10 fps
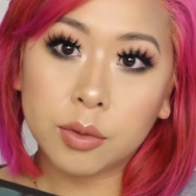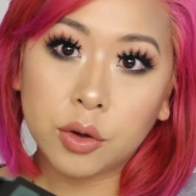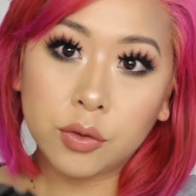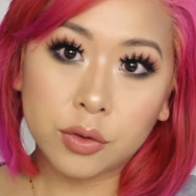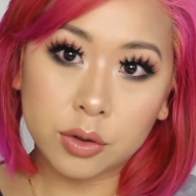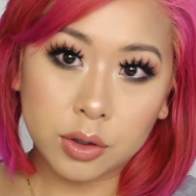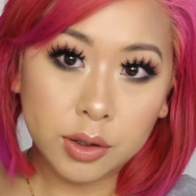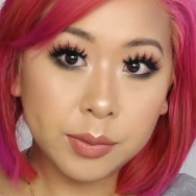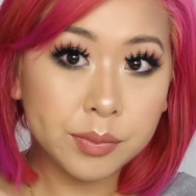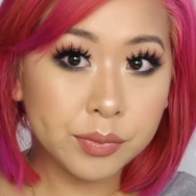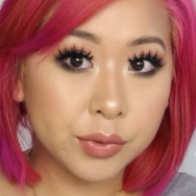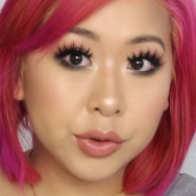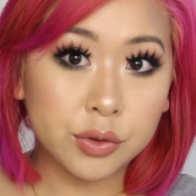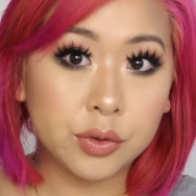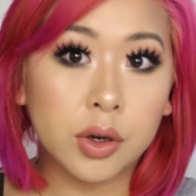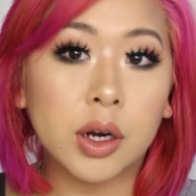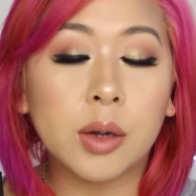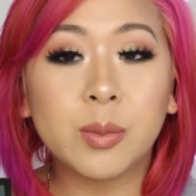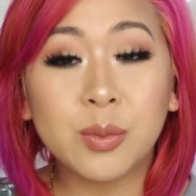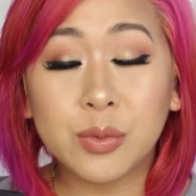overall, so far
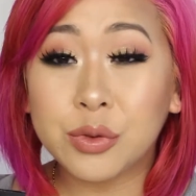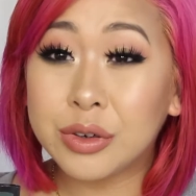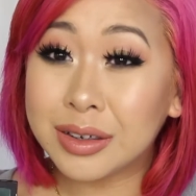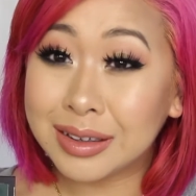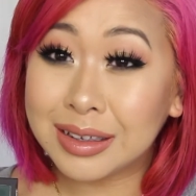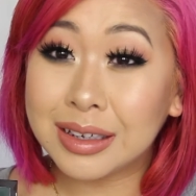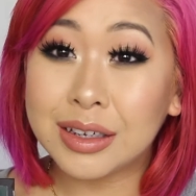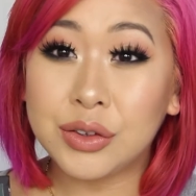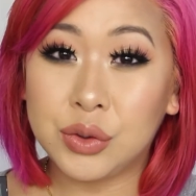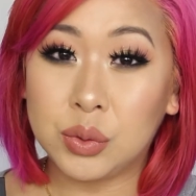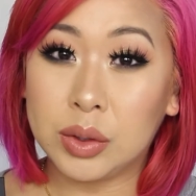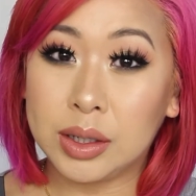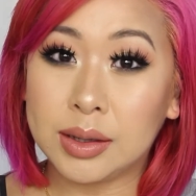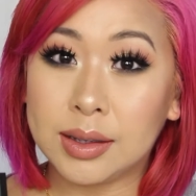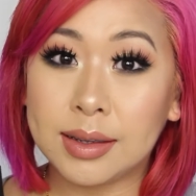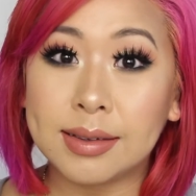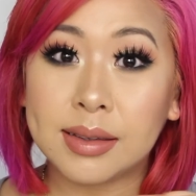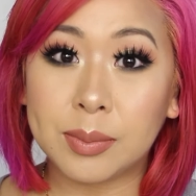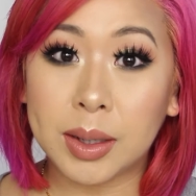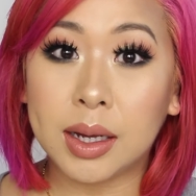I'm really enjoying
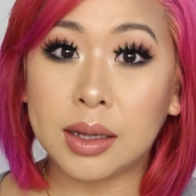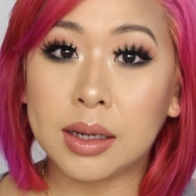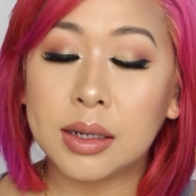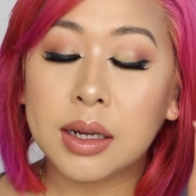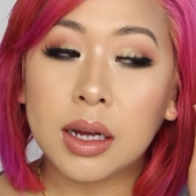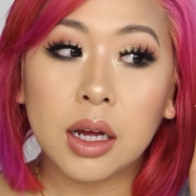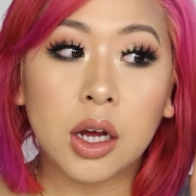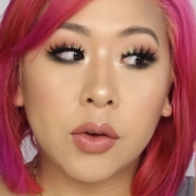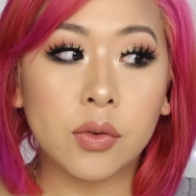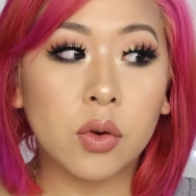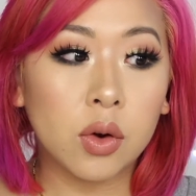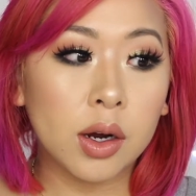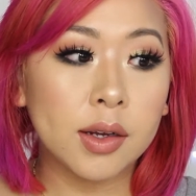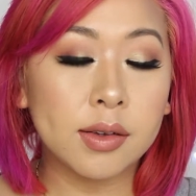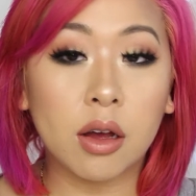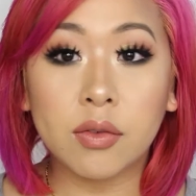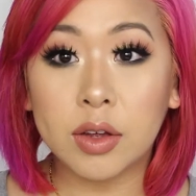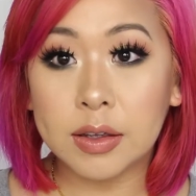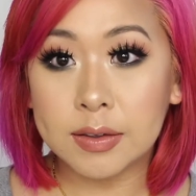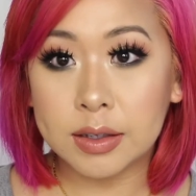this palette. Of course,
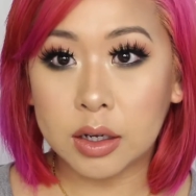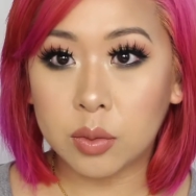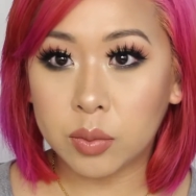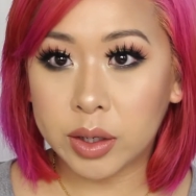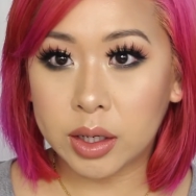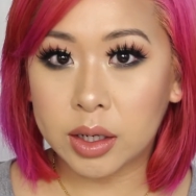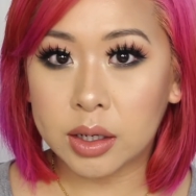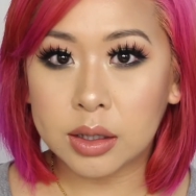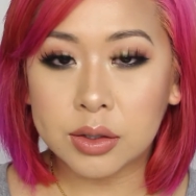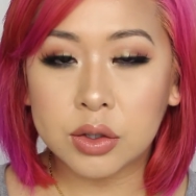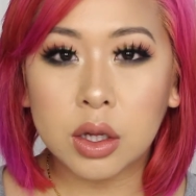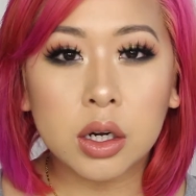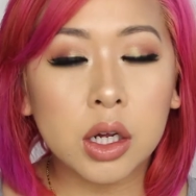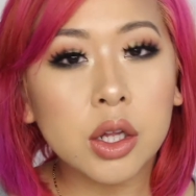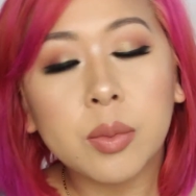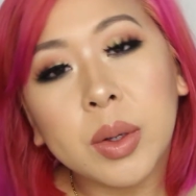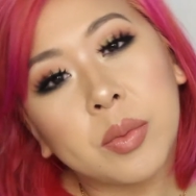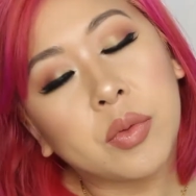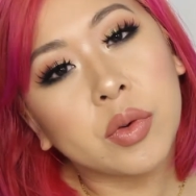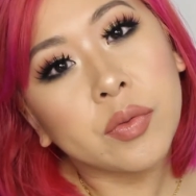obviously I waited until a lot of other
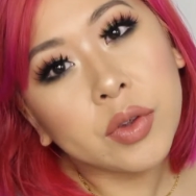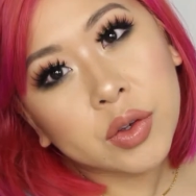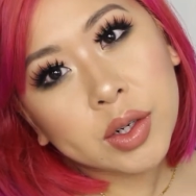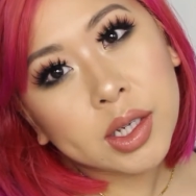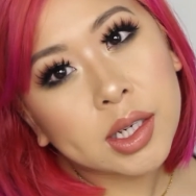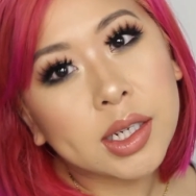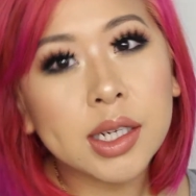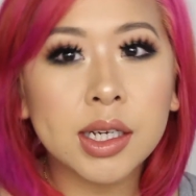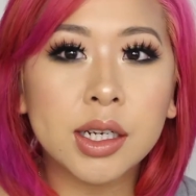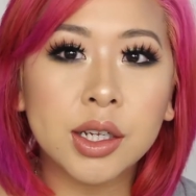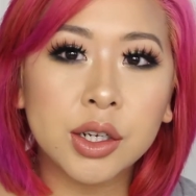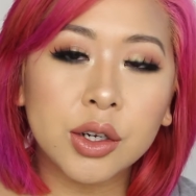people reviewed it and